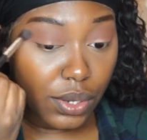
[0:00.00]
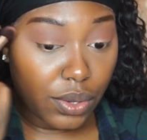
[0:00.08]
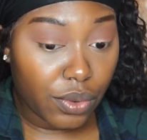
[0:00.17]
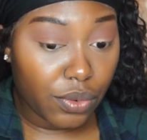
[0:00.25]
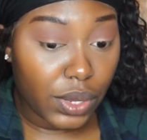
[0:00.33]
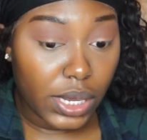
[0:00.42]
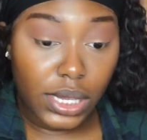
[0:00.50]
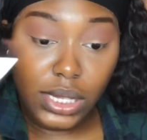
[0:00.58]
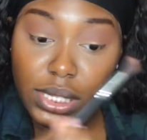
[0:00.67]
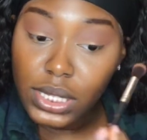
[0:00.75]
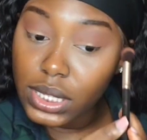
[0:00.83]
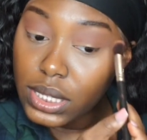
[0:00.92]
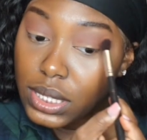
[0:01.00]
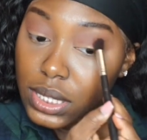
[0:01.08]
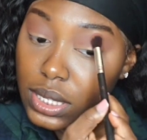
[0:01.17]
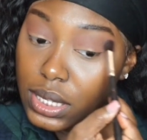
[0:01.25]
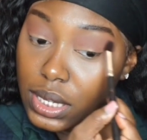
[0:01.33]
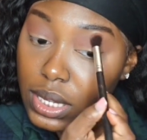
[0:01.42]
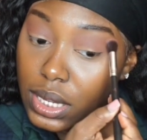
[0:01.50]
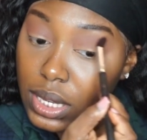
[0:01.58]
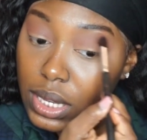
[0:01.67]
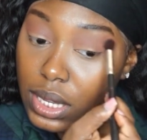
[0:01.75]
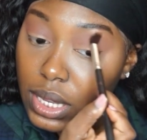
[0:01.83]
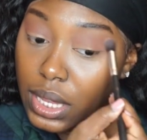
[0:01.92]
crease
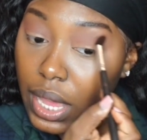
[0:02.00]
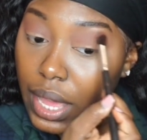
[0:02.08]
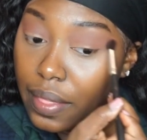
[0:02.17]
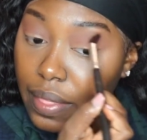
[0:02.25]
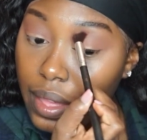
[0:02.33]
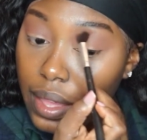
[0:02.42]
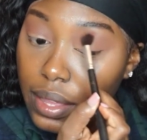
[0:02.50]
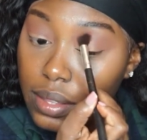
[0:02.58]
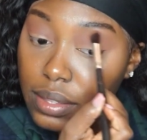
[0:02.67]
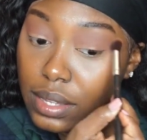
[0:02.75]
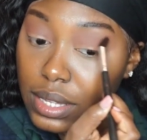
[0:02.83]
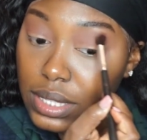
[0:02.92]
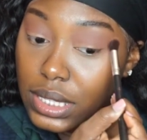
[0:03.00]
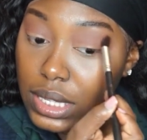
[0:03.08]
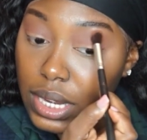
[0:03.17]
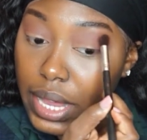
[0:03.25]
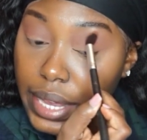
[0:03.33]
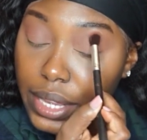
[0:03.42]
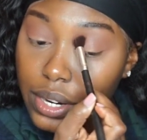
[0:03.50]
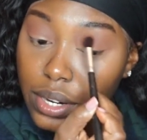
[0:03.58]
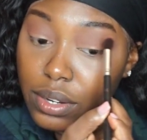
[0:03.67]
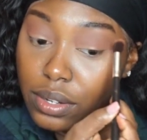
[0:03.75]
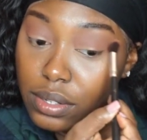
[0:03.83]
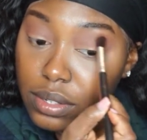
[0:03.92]
and then gets
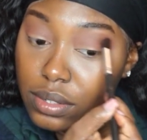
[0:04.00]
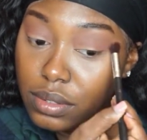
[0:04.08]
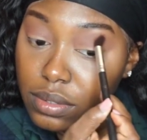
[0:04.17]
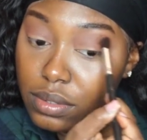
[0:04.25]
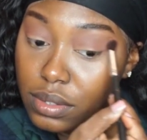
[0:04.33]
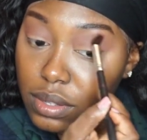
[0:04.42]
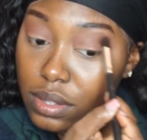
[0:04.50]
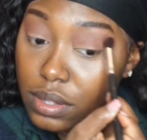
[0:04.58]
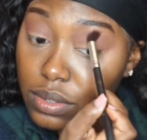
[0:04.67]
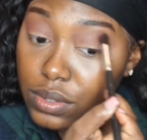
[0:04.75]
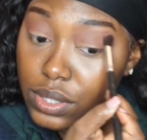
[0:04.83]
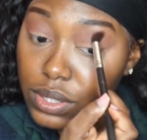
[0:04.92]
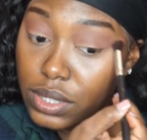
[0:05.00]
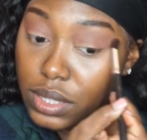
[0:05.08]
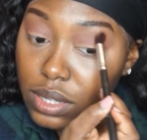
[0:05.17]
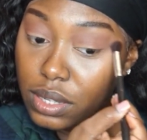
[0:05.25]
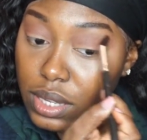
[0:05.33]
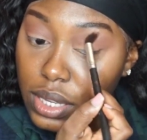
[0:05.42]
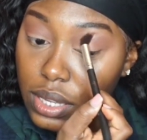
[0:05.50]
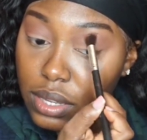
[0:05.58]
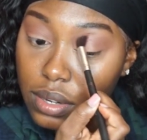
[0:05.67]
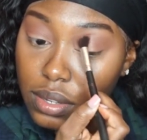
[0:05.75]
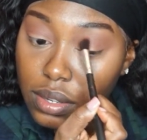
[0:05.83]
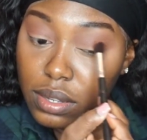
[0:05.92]
lighter closer to the lid.